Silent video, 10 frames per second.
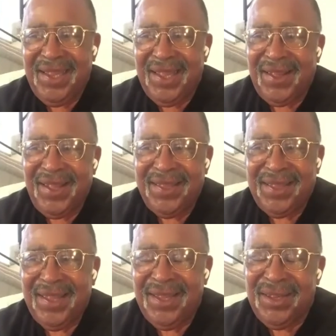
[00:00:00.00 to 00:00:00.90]
uh,
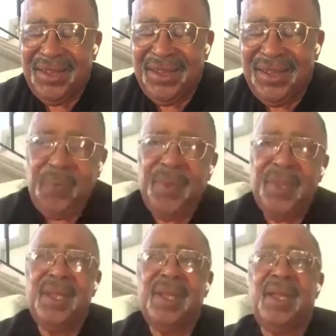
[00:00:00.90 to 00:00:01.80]
so,
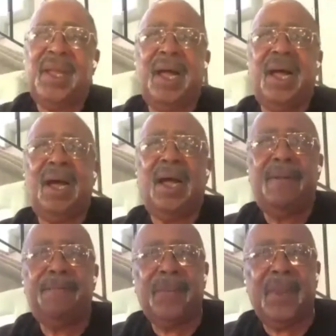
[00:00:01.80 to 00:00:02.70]

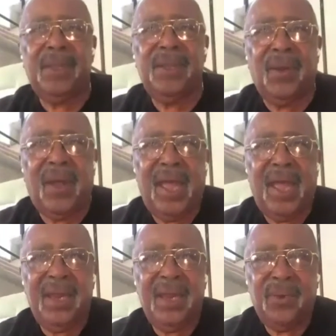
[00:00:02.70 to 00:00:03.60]
I
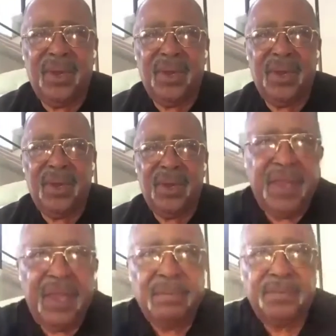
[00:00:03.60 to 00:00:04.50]
didn't want to get
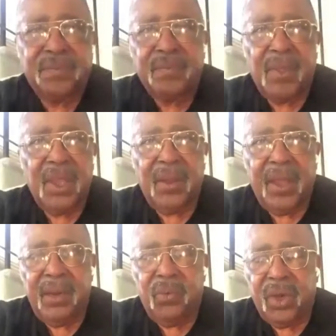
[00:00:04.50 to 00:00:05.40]
drafted.
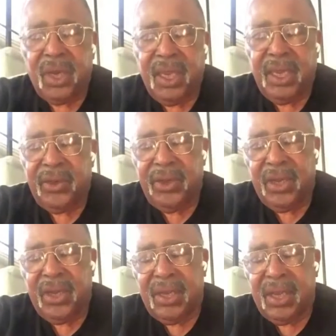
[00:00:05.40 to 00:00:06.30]
I didn't want to carry
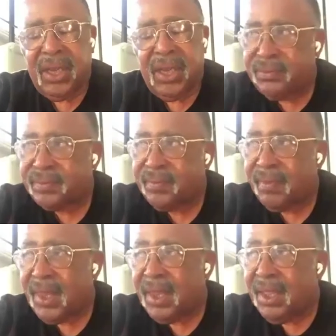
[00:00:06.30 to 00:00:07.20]
a gun,
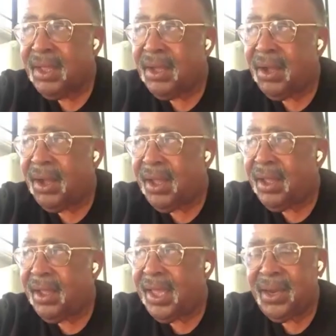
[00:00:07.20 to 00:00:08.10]
or
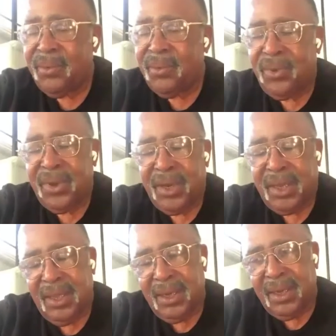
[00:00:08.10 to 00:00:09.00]
I didn't want to
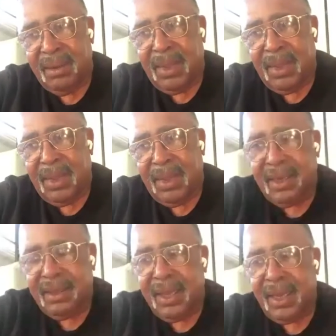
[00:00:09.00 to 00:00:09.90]
kill anybody,
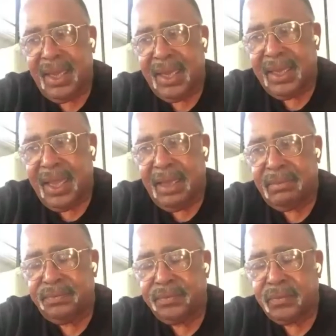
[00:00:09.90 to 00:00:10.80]
anything like that.